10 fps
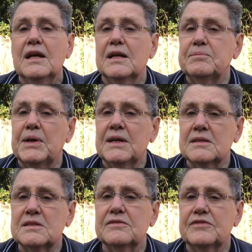And
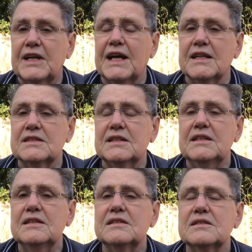part of that
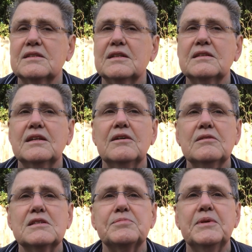is that the
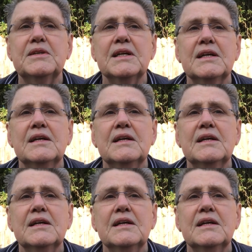Holy Spirit